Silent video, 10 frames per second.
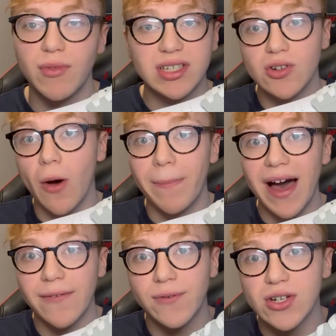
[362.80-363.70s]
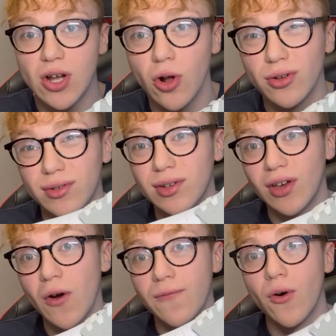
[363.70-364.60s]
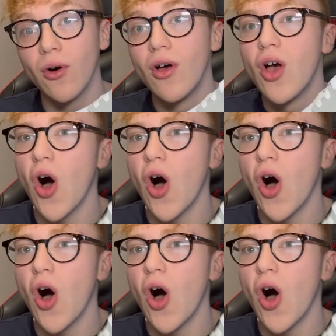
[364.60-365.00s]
this is not a bad first hold to go for.